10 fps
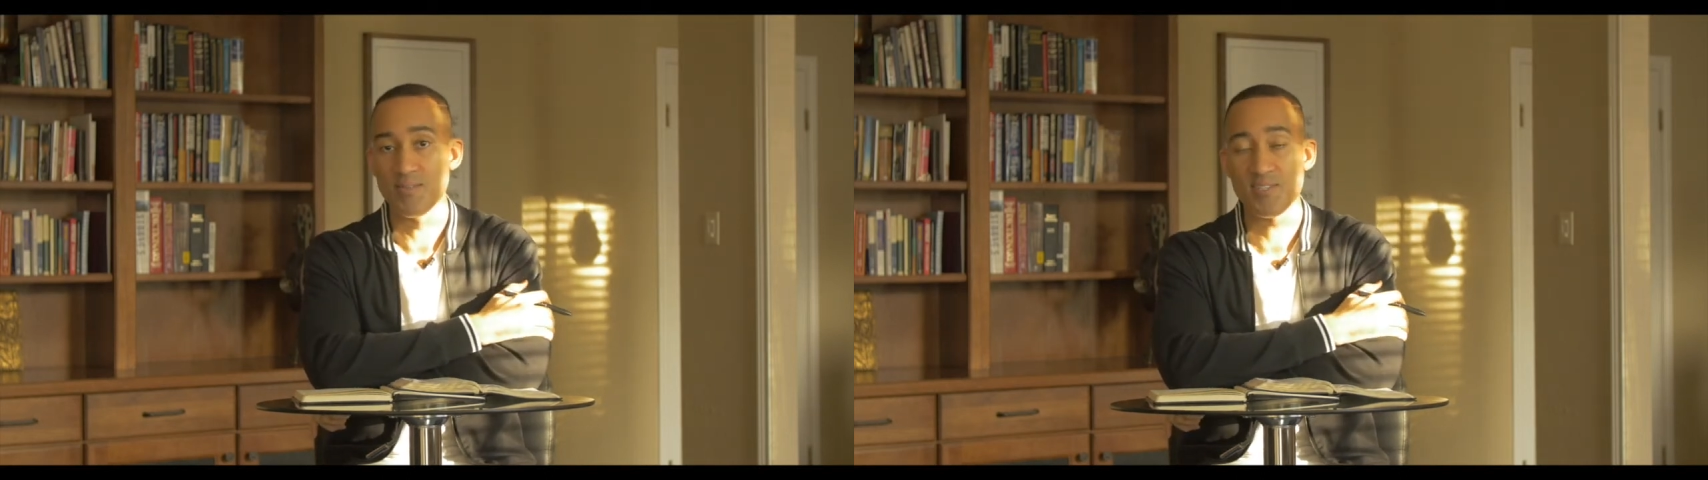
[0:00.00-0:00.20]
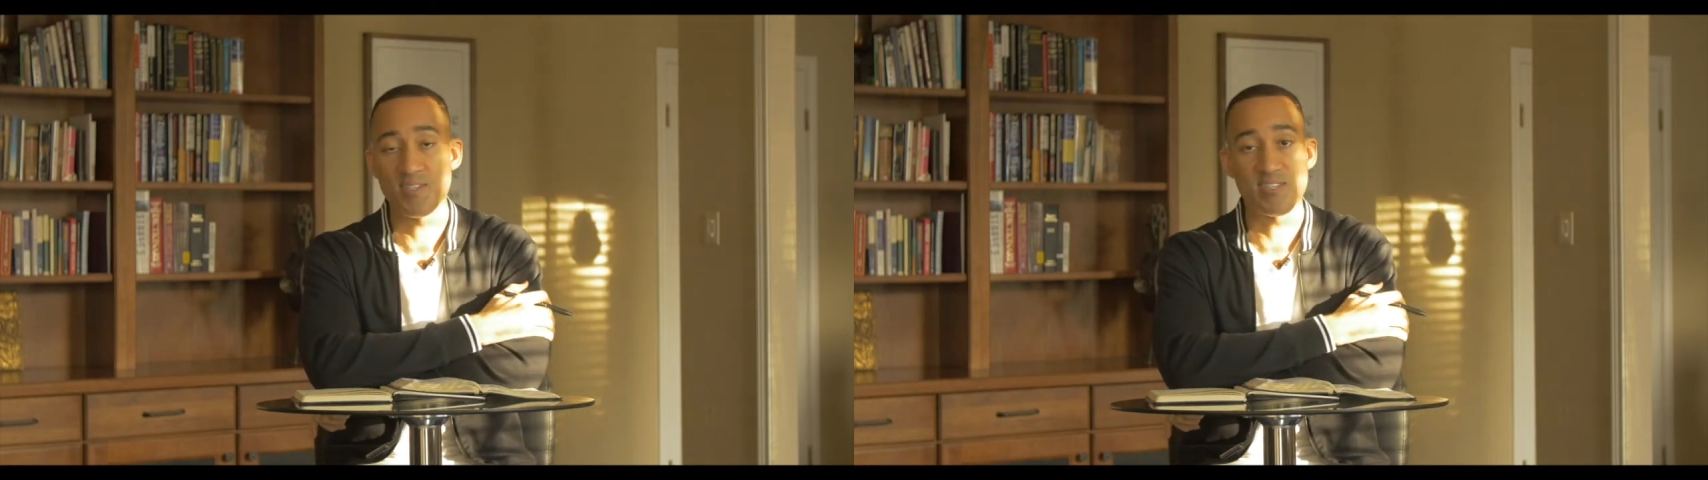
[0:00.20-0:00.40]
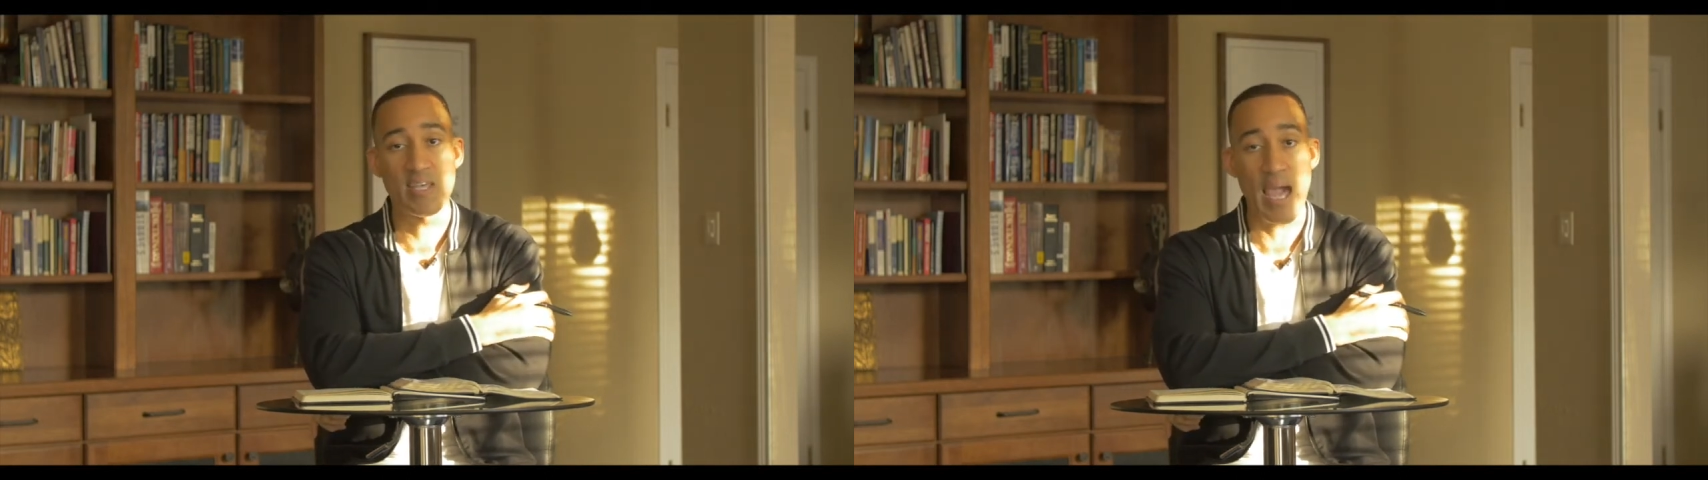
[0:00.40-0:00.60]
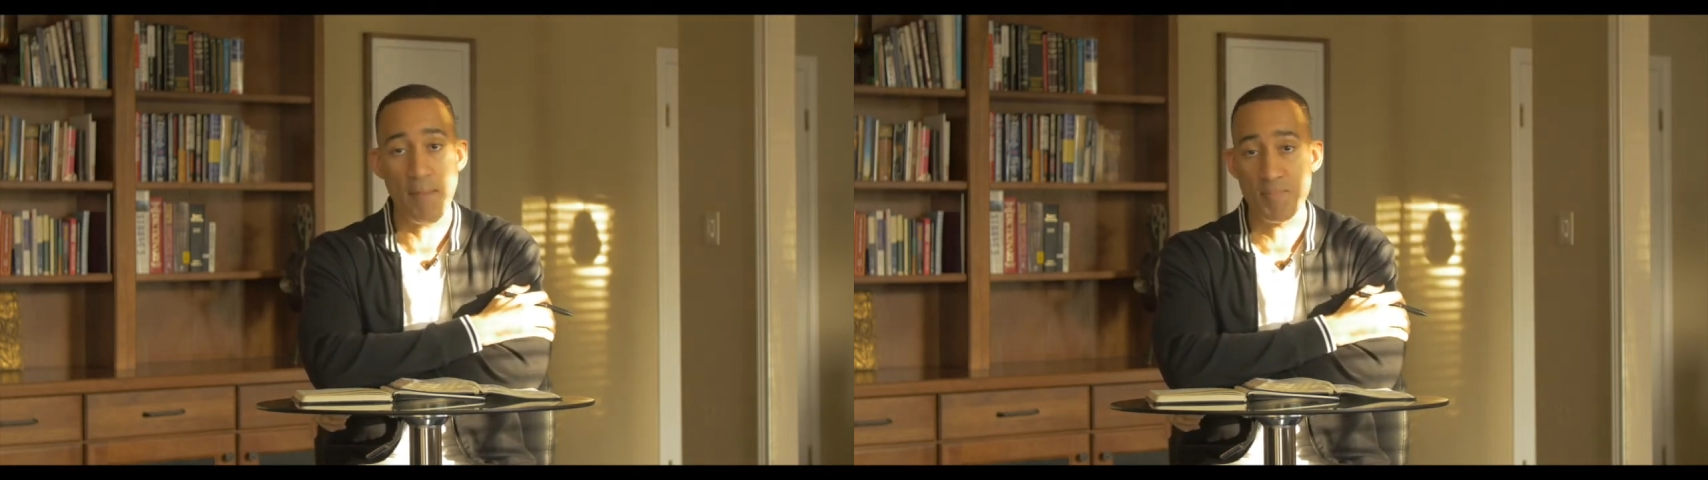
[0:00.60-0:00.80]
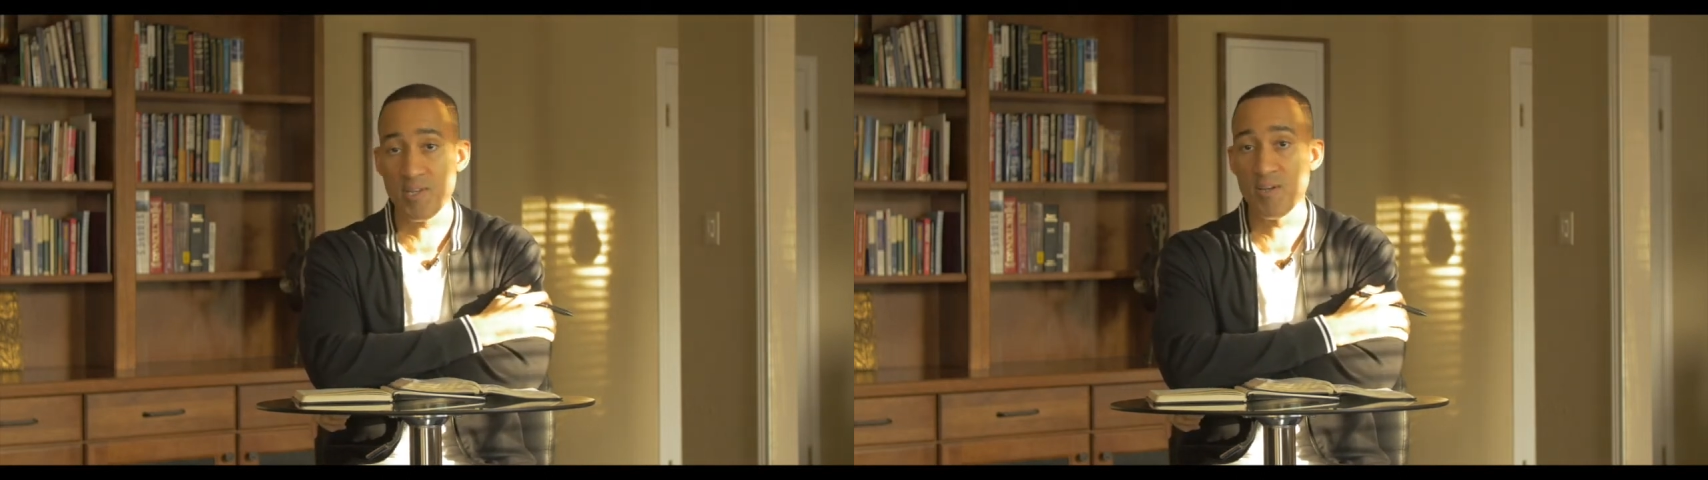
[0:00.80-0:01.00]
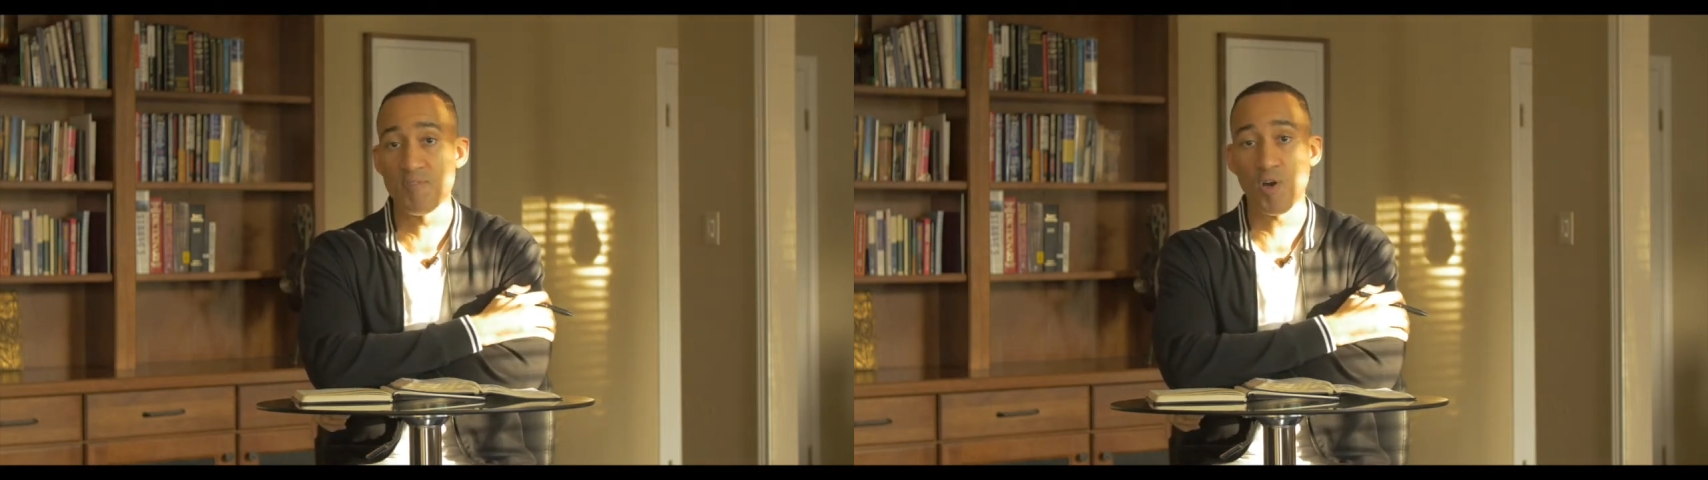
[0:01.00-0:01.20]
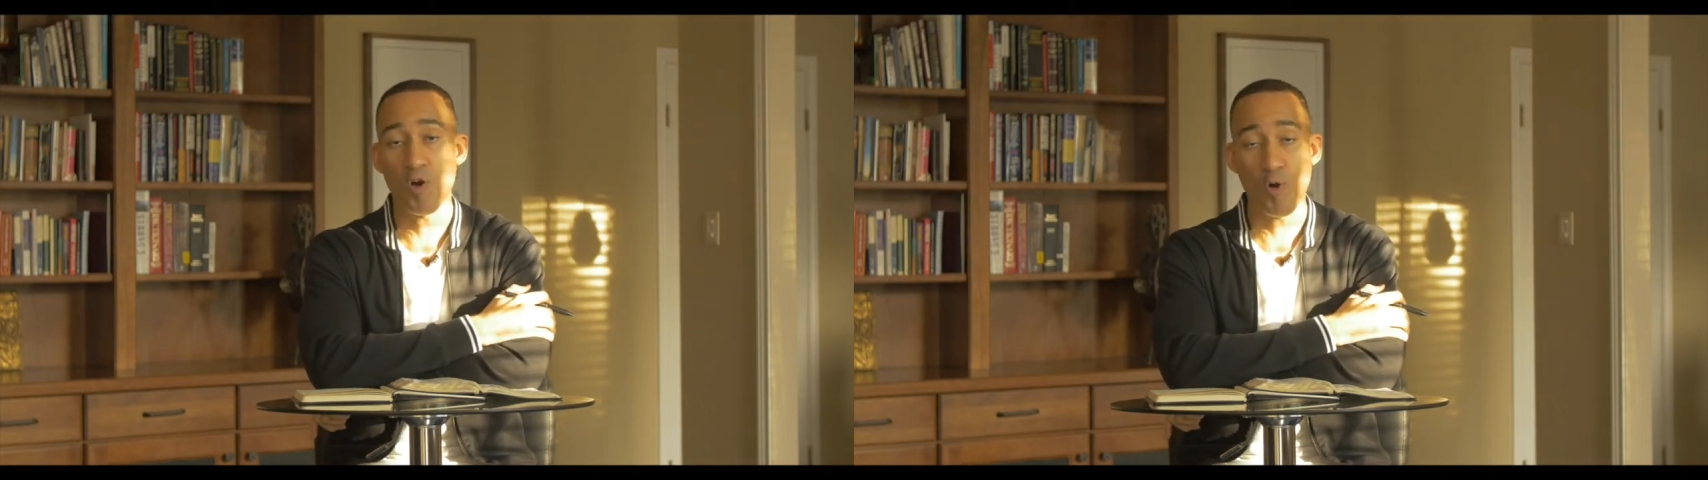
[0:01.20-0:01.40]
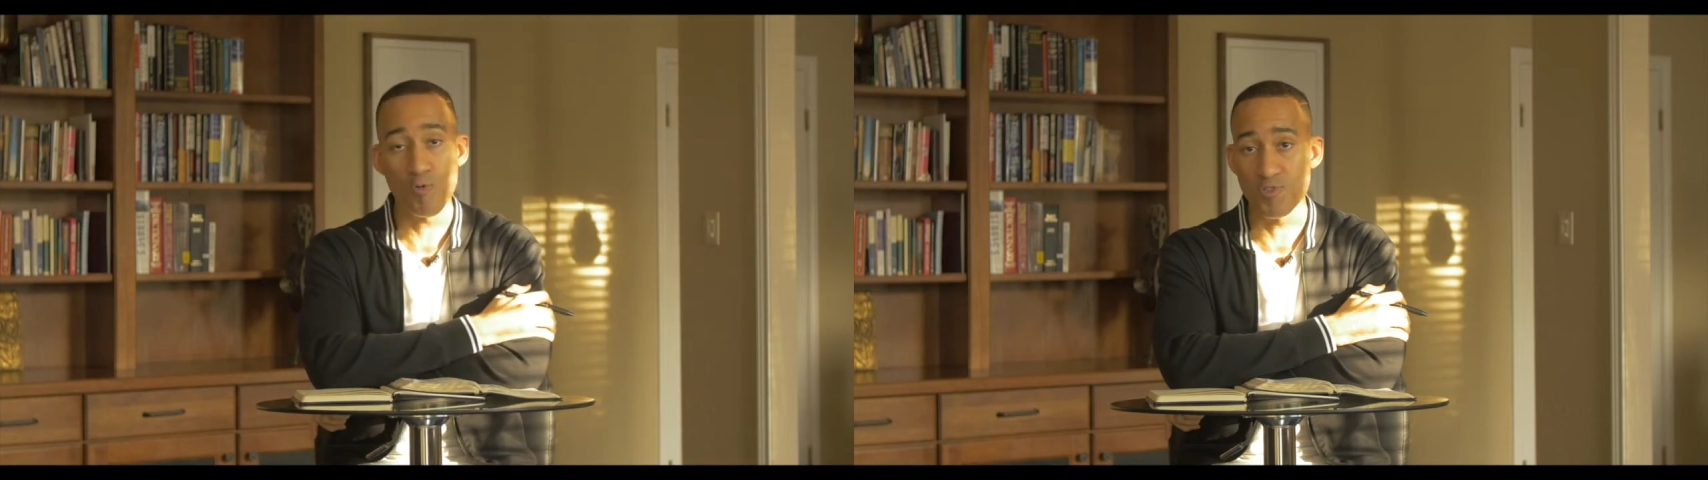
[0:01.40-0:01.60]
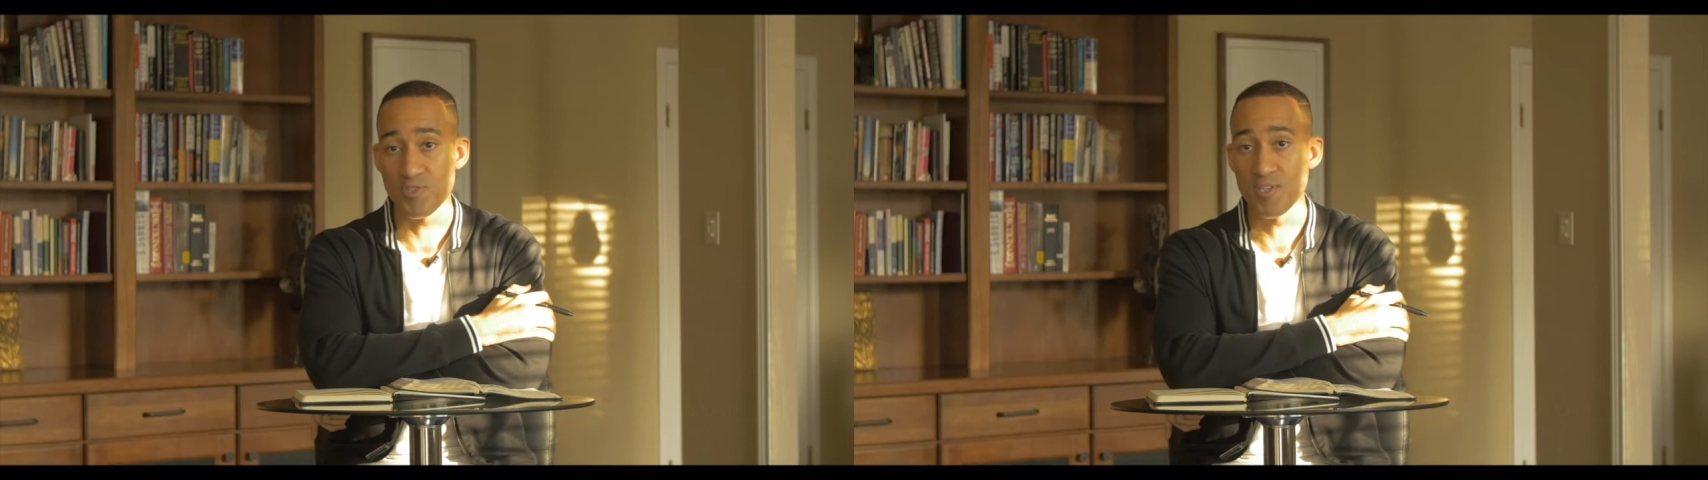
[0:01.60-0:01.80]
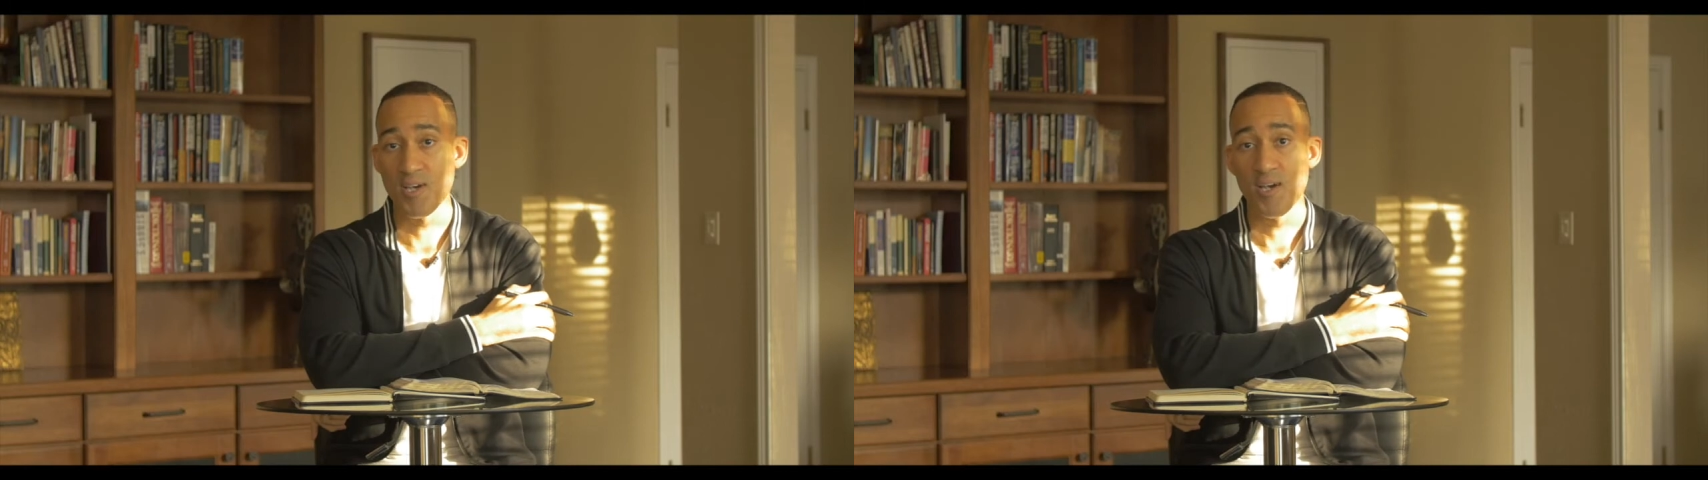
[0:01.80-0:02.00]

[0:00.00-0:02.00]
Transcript: This is captain of the host